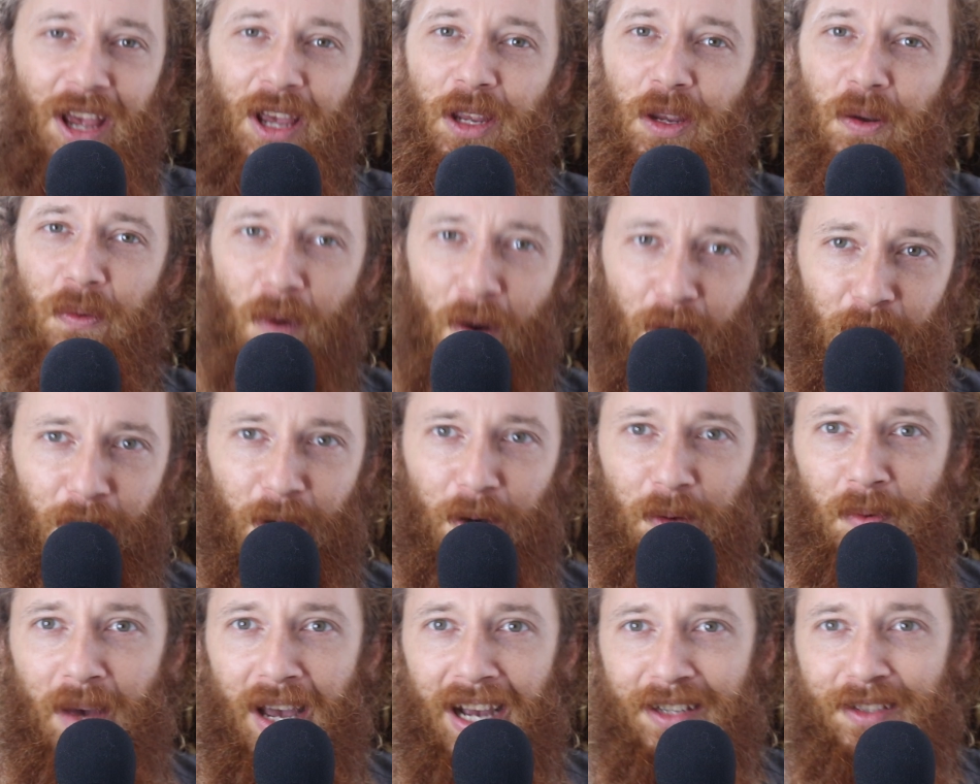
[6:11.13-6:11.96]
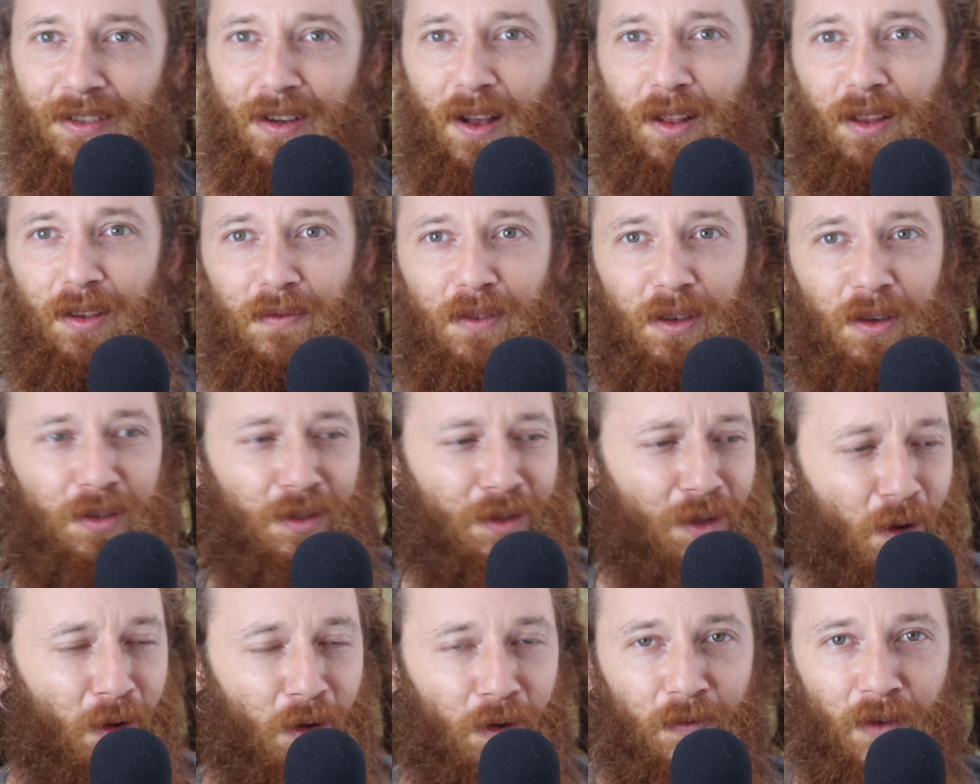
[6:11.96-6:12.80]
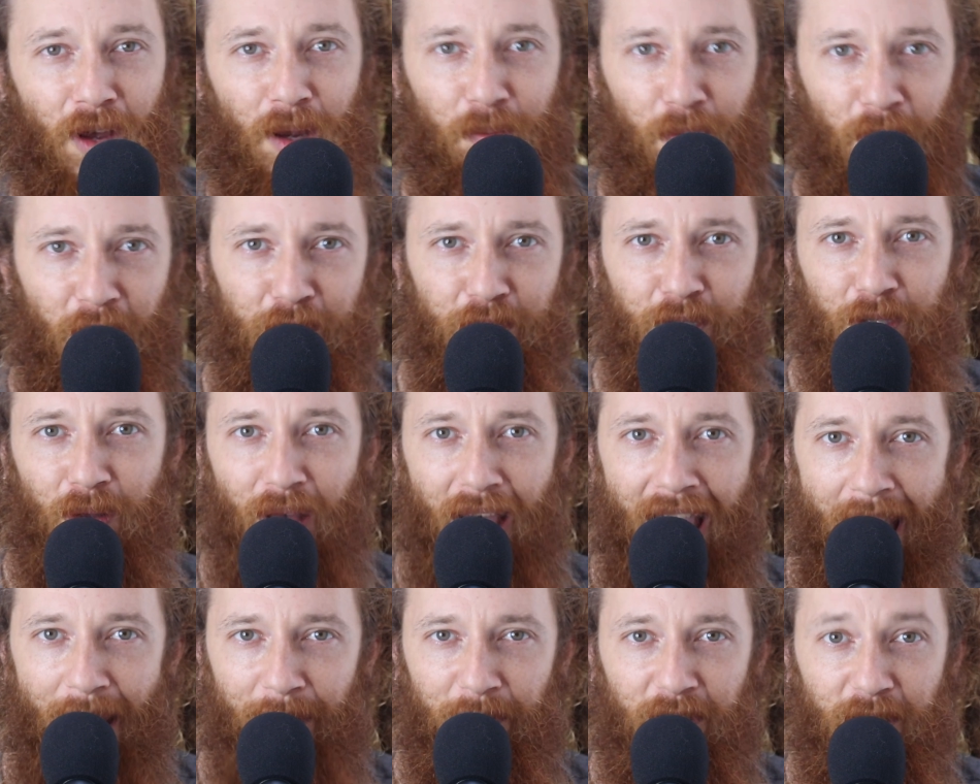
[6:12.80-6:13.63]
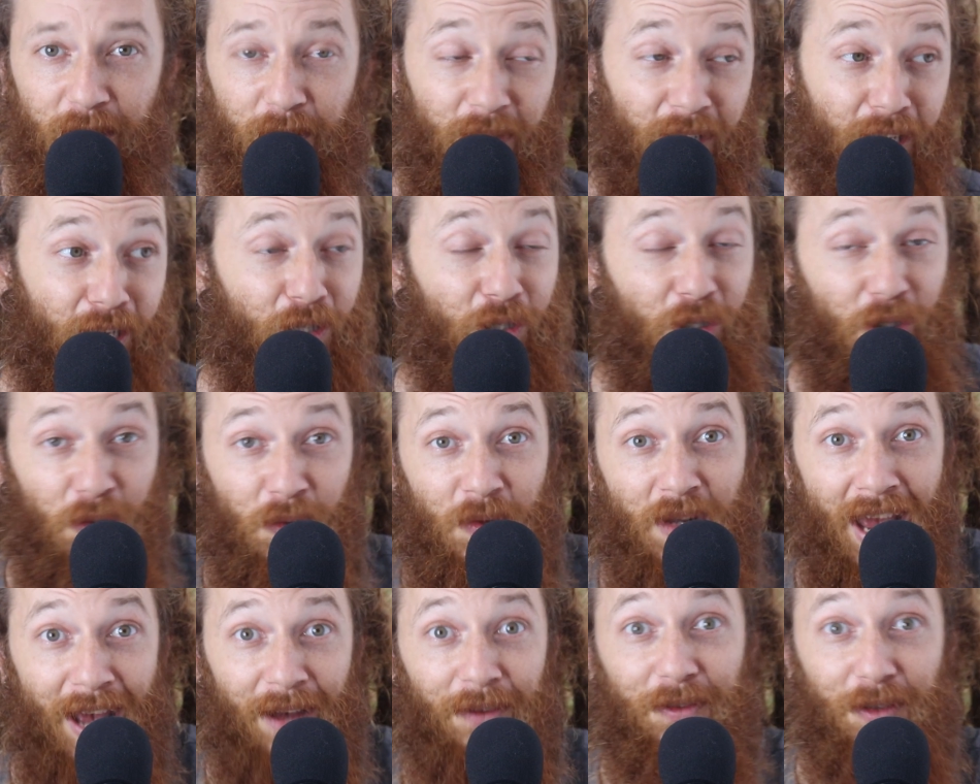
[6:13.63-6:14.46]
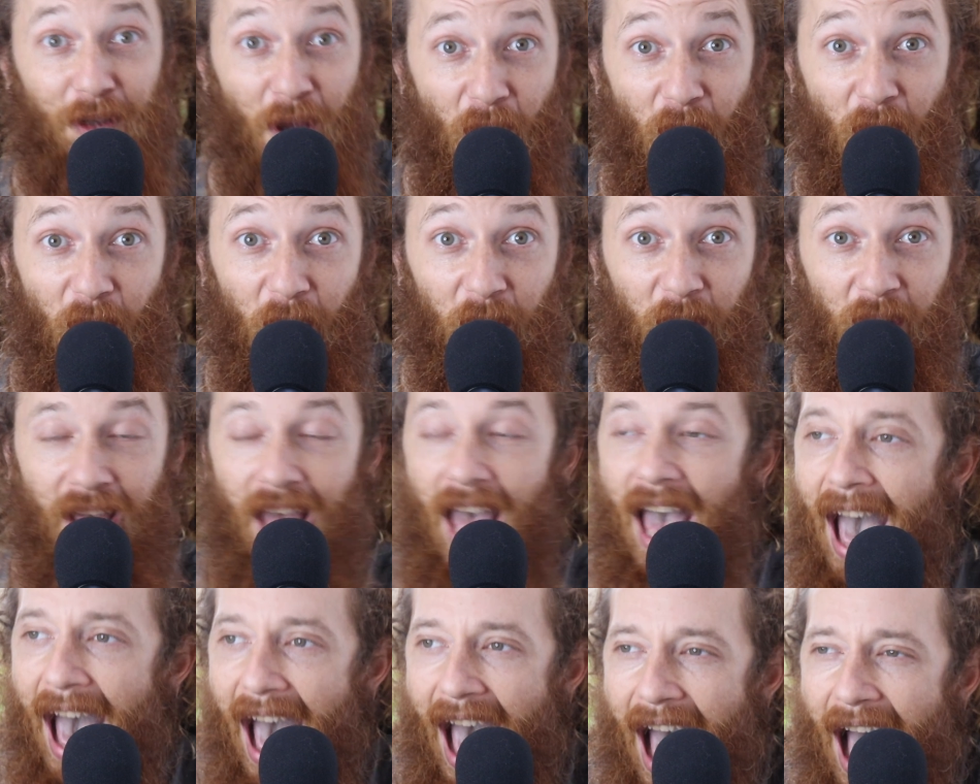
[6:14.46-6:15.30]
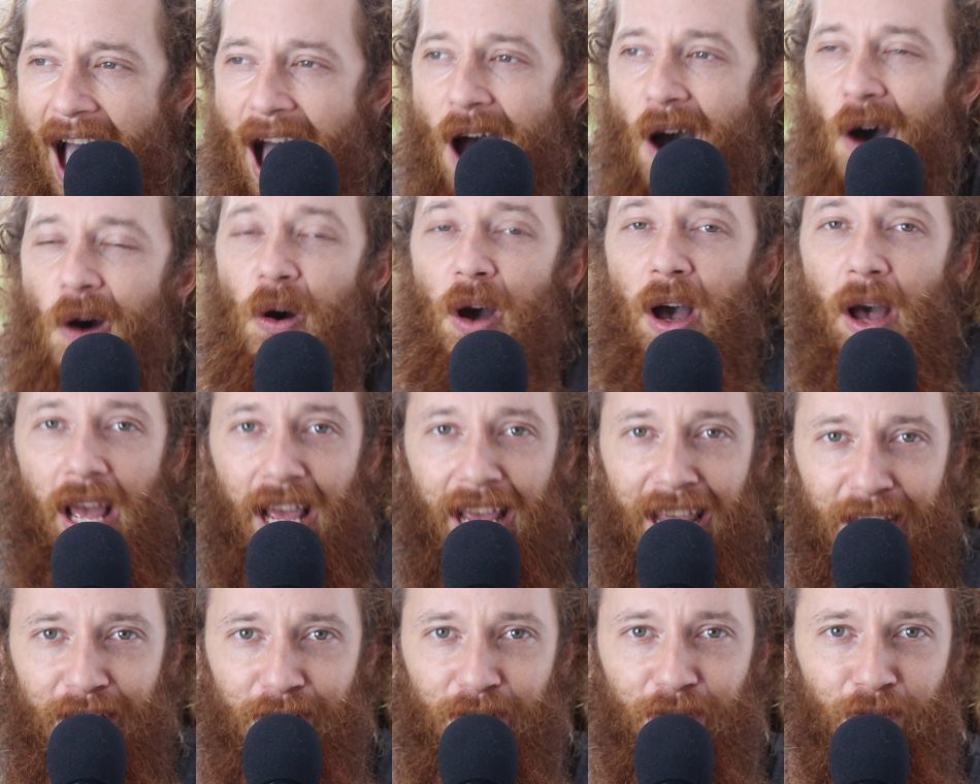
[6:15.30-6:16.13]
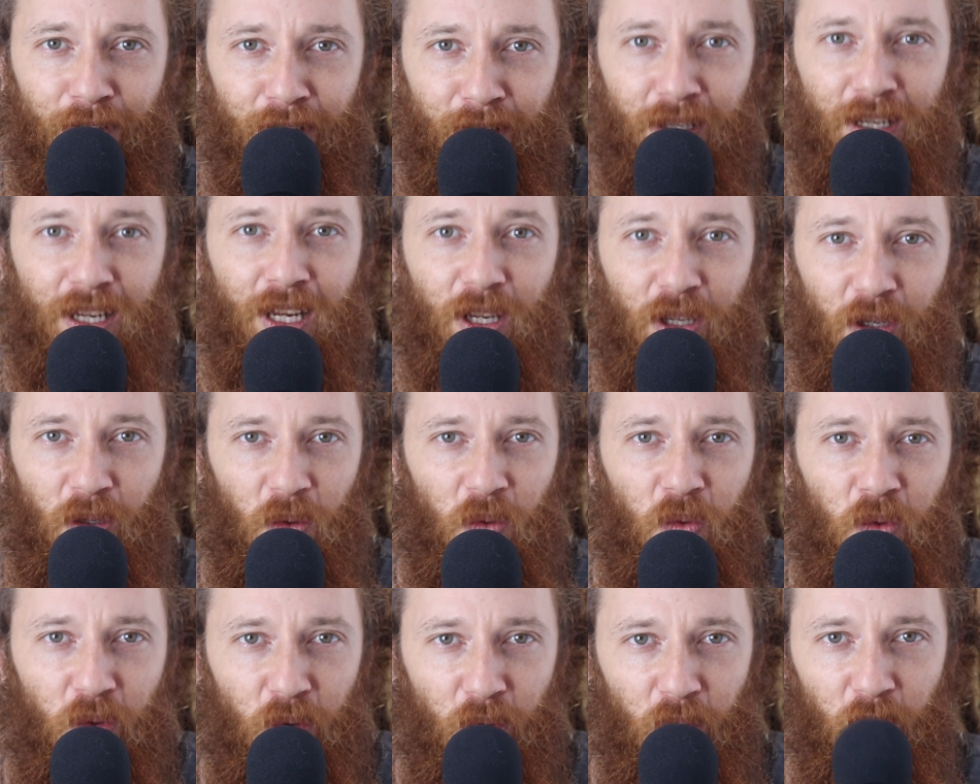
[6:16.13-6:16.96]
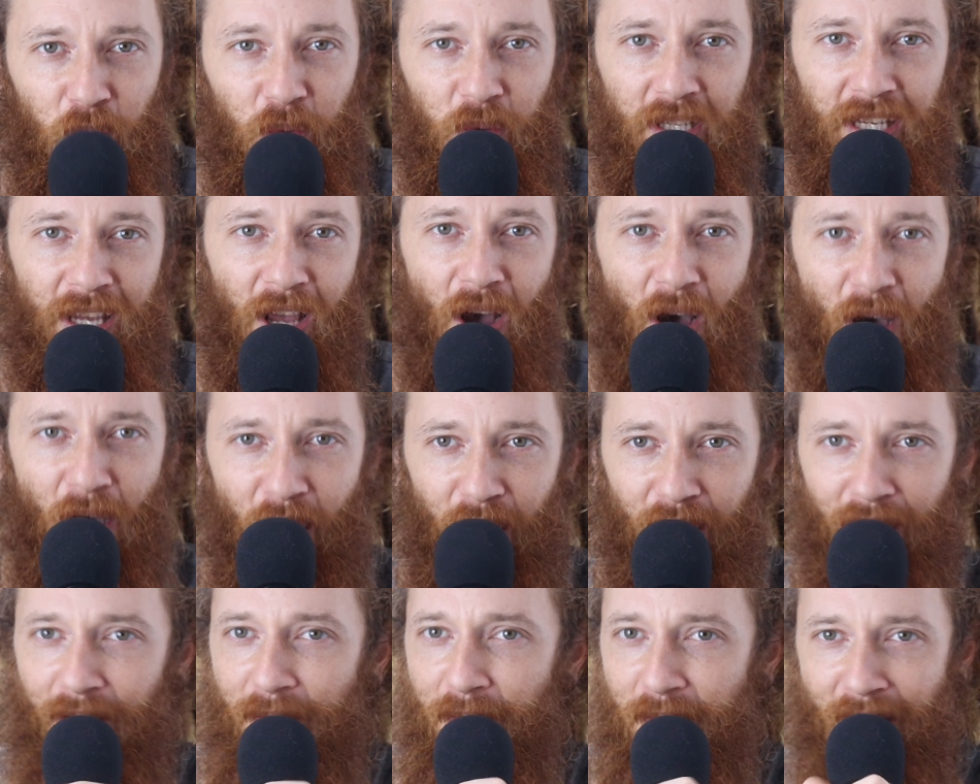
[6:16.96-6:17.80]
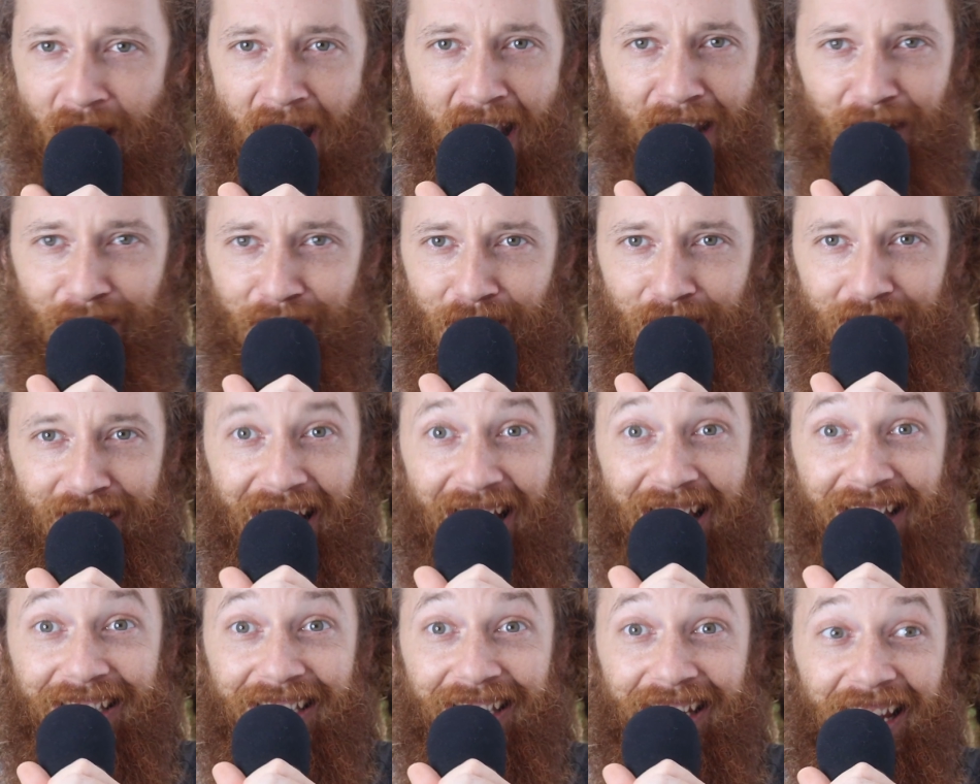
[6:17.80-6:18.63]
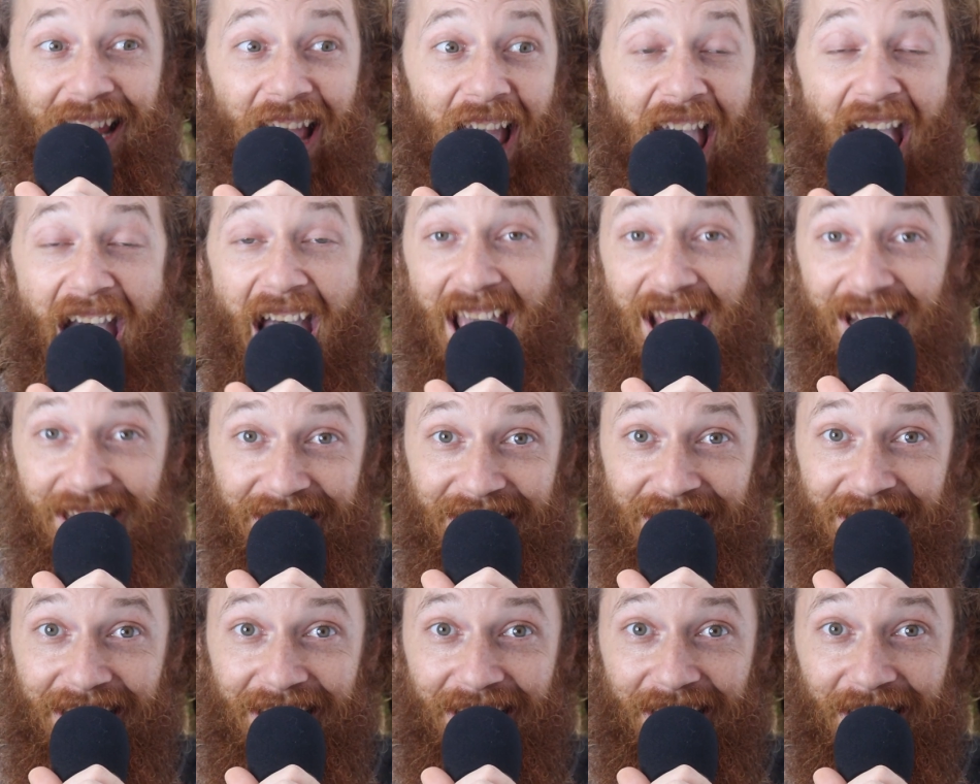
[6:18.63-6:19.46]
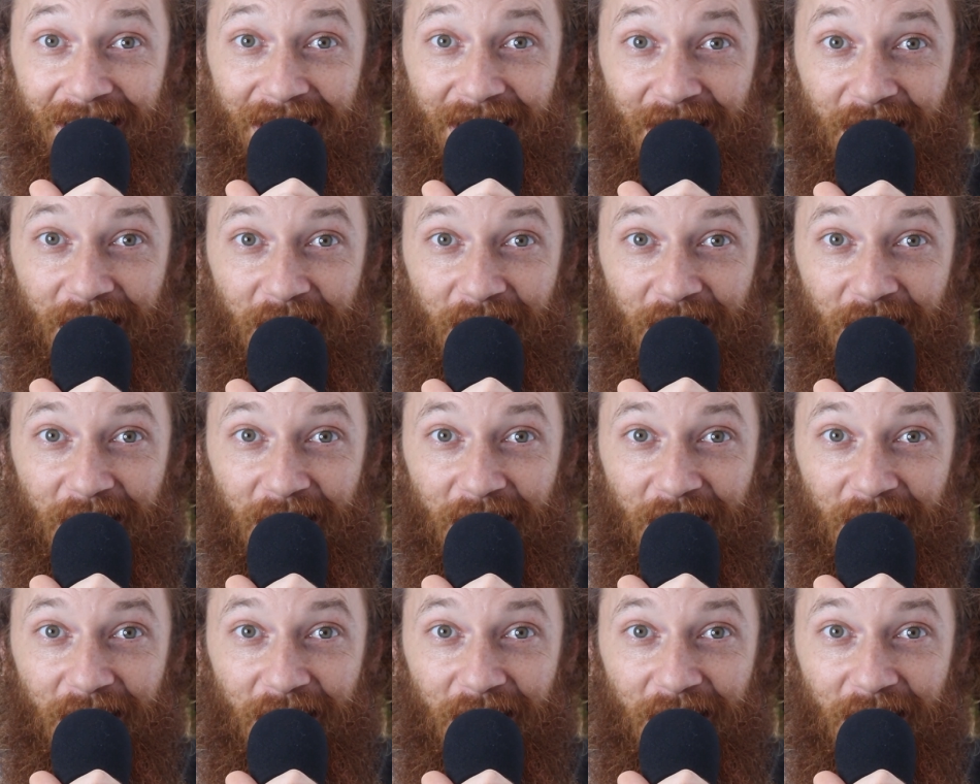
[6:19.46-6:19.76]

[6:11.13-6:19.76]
You won't go back to all of those lower vibrational habits because you now know how infinite you truly are, not just as a idea,